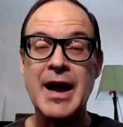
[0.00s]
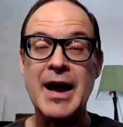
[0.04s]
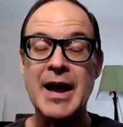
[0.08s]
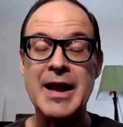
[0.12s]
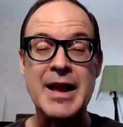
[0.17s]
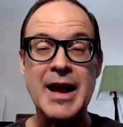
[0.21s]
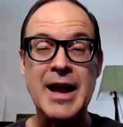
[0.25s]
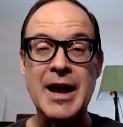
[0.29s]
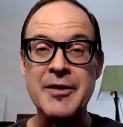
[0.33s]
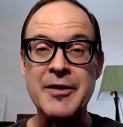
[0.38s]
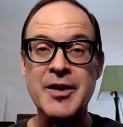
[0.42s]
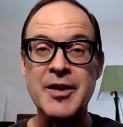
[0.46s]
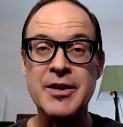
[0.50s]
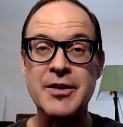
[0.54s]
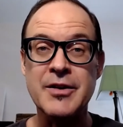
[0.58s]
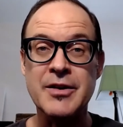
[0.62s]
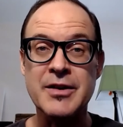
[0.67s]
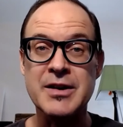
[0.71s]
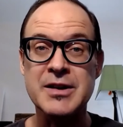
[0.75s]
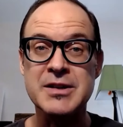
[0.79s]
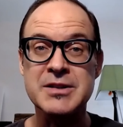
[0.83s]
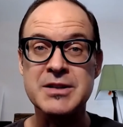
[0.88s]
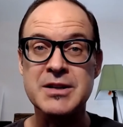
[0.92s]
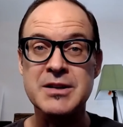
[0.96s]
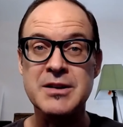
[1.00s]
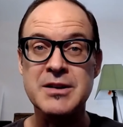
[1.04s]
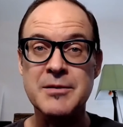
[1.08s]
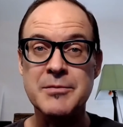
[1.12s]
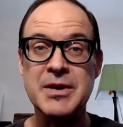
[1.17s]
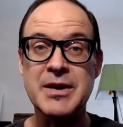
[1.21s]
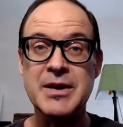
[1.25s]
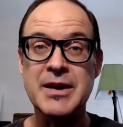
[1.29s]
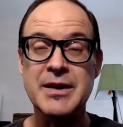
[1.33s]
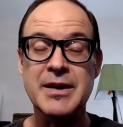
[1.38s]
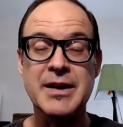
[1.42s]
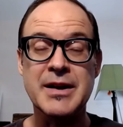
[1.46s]
And I think you're just going to
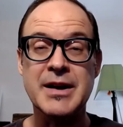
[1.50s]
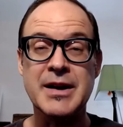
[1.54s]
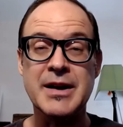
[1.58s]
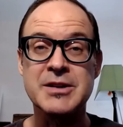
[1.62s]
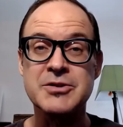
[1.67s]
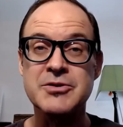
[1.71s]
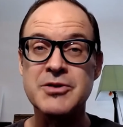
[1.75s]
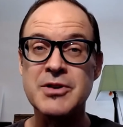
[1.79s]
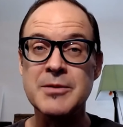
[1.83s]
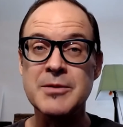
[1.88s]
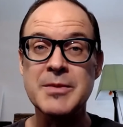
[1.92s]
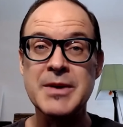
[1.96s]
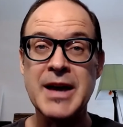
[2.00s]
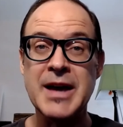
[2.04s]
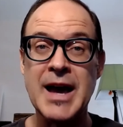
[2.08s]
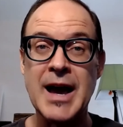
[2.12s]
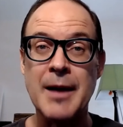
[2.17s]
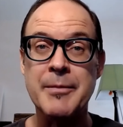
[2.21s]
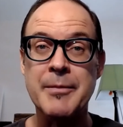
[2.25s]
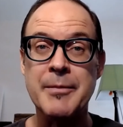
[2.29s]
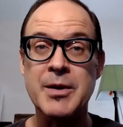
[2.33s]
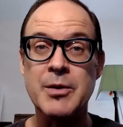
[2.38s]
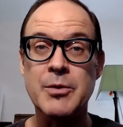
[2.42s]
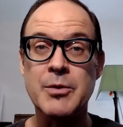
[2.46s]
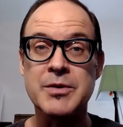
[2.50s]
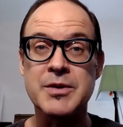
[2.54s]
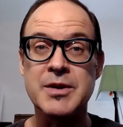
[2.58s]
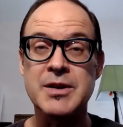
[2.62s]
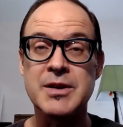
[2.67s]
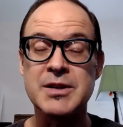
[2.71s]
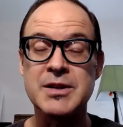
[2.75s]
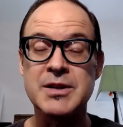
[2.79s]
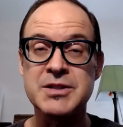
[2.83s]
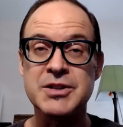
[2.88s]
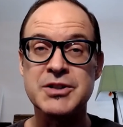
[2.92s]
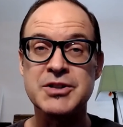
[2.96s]
be extremely happy with the
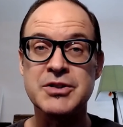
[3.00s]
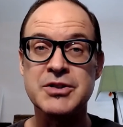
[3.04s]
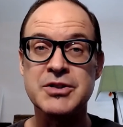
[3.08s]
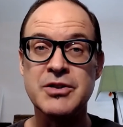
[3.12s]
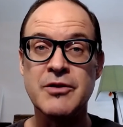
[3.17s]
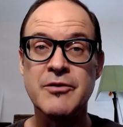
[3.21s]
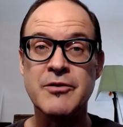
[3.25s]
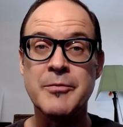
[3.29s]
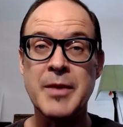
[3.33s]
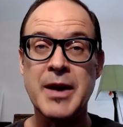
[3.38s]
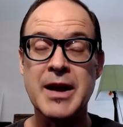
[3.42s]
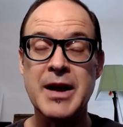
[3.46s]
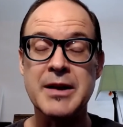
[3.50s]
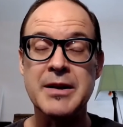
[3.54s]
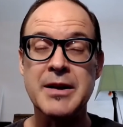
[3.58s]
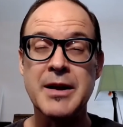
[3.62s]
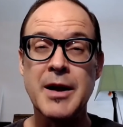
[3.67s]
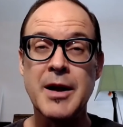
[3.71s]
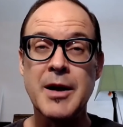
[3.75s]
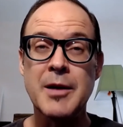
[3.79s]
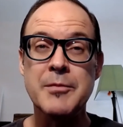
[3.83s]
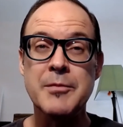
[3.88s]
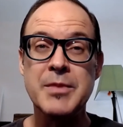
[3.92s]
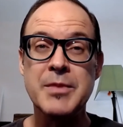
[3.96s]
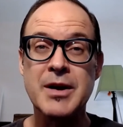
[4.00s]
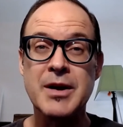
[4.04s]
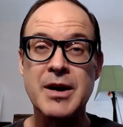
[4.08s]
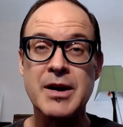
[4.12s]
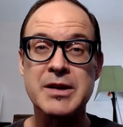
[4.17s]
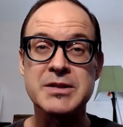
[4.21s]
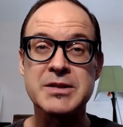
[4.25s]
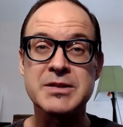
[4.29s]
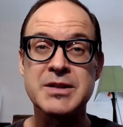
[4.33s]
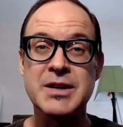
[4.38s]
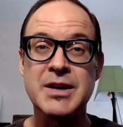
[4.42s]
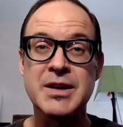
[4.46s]
decision you've made
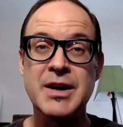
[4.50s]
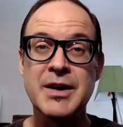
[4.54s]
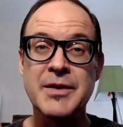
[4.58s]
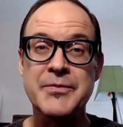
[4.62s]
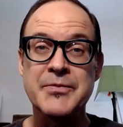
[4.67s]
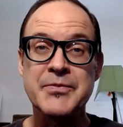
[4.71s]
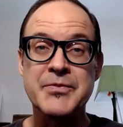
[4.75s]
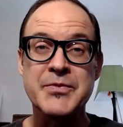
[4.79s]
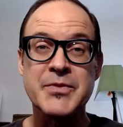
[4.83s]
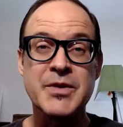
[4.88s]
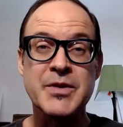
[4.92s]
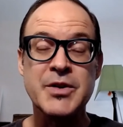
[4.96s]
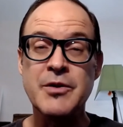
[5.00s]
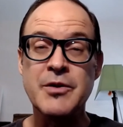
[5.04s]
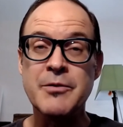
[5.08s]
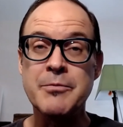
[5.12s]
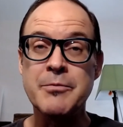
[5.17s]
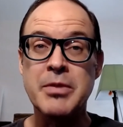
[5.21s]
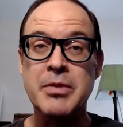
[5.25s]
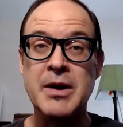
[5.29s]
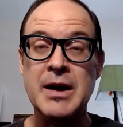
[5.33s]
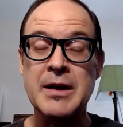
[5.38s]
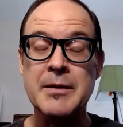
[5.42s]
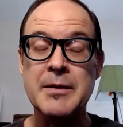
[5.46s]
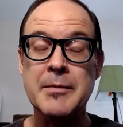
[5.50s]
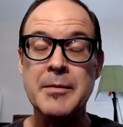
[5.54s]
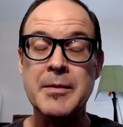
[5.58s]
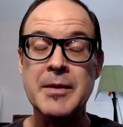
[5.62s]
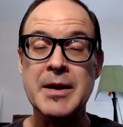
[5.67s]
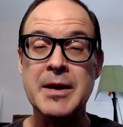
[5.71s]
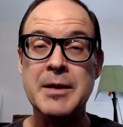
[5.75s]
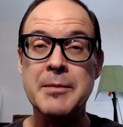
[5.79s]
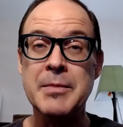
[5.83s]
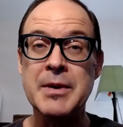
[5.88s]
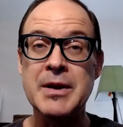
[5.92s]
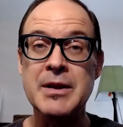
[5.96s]
because you've
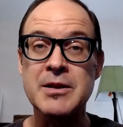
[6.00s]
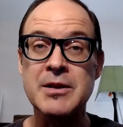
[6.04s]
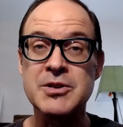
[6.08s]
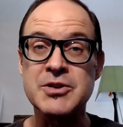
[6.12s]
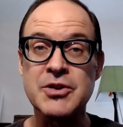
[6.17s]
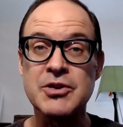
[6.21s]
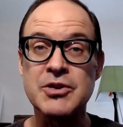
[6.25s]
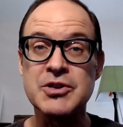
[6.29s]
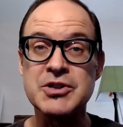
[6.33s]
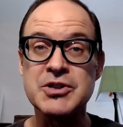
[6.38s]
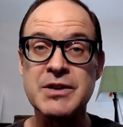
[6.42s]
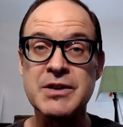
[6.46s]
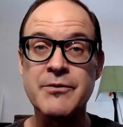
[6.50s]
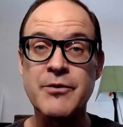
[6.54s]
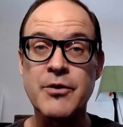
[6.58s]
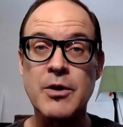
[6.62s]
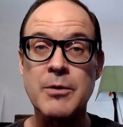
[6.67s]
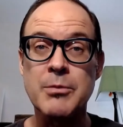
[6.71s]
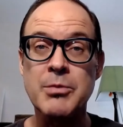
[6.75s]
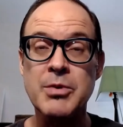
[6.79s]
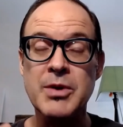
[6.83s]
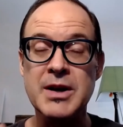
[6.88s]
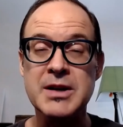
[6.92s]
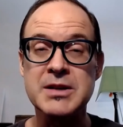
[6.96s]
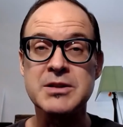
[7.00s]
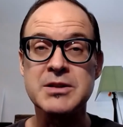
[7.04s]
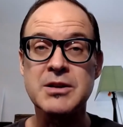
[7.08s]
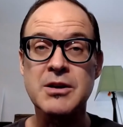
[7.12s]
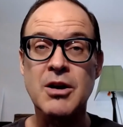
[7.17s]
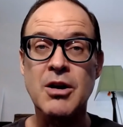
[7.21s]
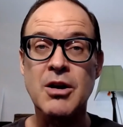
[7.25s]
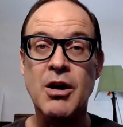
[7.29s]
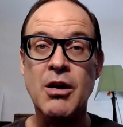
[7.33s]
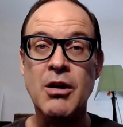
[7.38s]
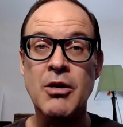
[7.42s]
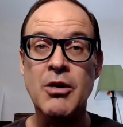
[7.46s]
probably been searching for a place to
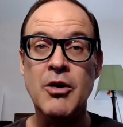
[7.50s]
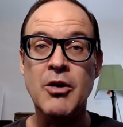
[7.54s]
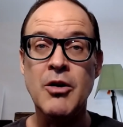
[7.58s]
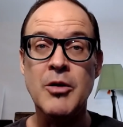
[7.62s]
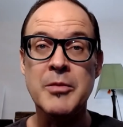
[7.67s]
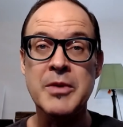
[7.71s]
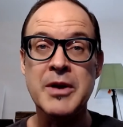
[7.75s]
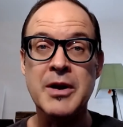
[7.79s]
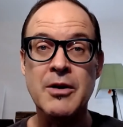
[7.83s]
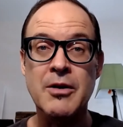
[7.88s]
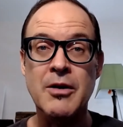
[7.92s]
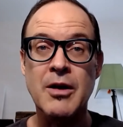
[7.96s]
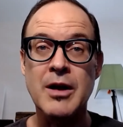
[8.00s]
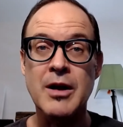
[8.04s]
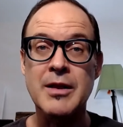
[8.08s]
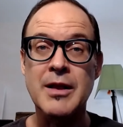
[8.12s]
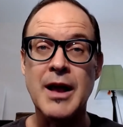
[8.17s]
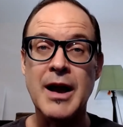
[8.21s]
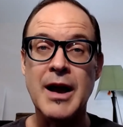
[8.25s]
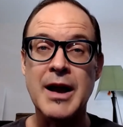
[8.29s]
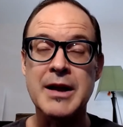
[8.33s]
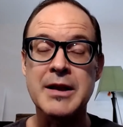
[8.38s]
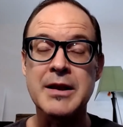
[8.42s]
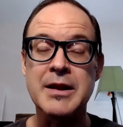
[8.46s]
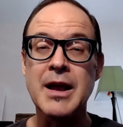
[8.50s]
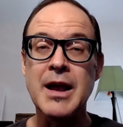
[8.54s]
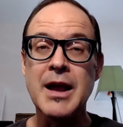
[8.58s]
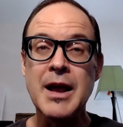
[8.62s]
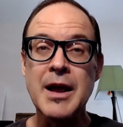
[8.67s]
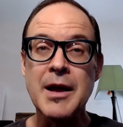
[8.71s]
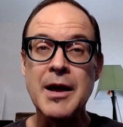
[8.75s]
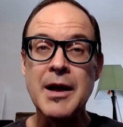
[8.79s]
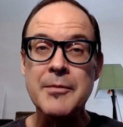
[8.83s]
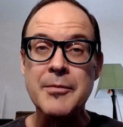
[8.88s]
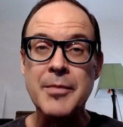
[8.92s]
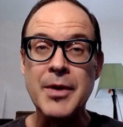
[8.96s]
call home here online,
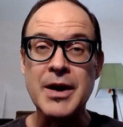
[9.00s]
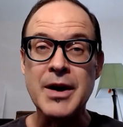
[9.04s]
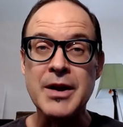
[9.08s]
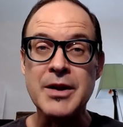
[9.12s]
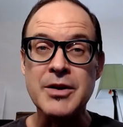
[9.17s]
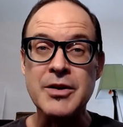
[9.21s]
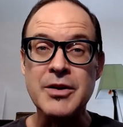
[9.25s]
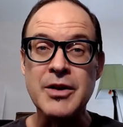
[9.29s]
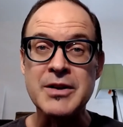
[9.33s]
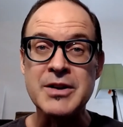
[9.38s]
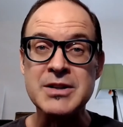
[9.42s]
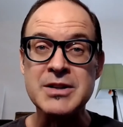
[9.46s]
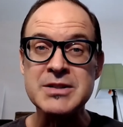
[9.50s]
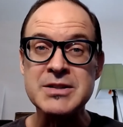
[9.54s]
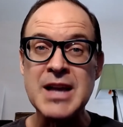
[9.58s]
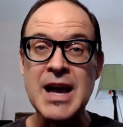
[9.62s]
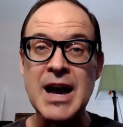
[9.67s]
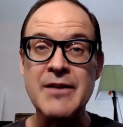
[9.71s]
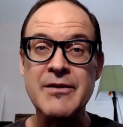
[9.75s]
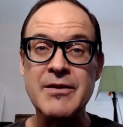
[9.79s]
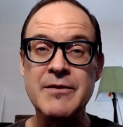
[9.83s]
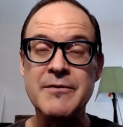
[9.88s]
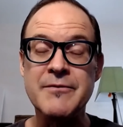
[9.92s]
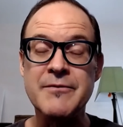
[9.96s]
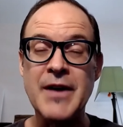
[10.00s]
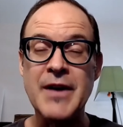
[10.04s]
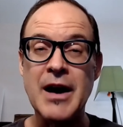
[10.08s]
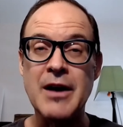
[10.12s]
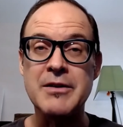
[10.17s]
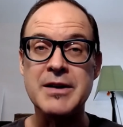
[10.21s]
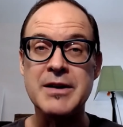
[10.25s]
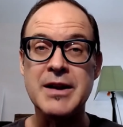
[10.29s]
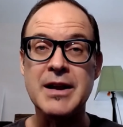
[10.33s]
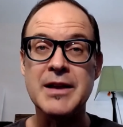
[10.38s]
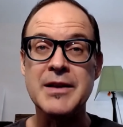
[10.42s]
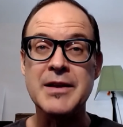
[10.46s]
but you just haven't
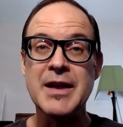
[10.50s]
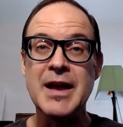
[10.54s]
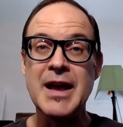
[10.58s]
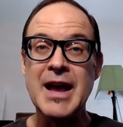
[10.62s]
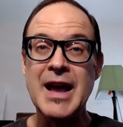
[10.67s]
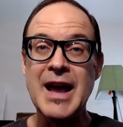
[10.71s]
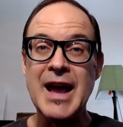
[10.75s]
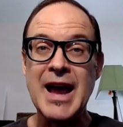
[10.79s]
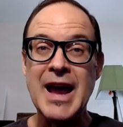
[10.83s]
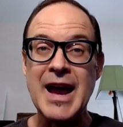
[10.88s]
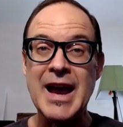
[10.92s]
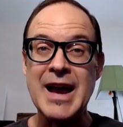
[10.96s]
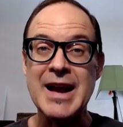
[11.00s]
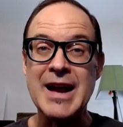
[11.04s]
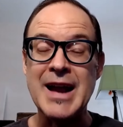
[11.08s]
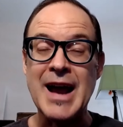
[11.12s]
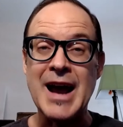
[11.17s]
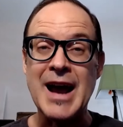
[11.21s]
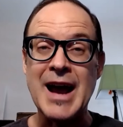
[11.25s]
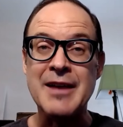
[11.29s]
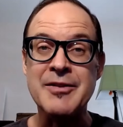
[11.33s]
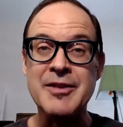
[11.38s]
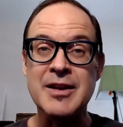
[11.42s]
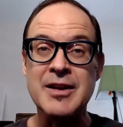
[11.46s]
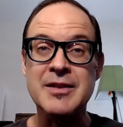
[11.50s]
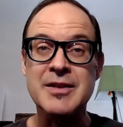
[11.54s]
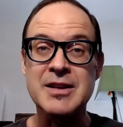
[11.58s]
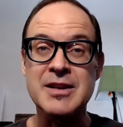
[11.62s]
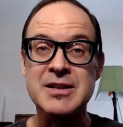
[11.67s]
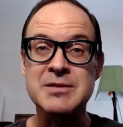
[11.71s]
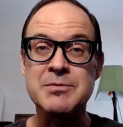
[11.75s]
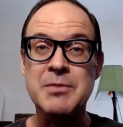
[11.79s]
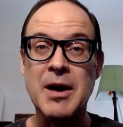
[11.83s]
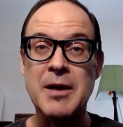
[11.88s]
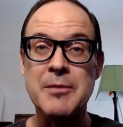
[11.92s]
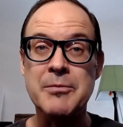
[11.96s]
found it. And I think
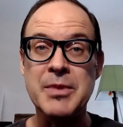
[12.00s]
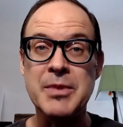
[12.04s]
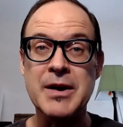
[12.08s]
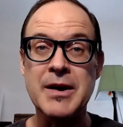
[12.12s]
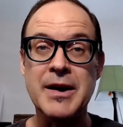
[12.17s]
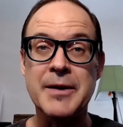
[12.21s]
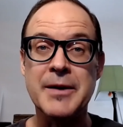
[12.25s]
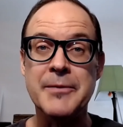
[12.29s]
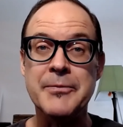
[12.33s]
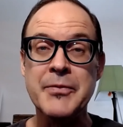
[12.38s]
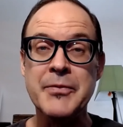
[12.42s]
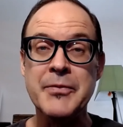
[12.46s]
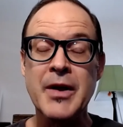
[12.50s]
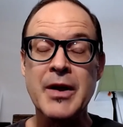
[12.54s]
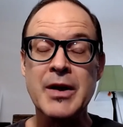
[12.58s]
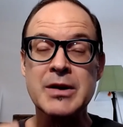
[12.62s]
this might be it.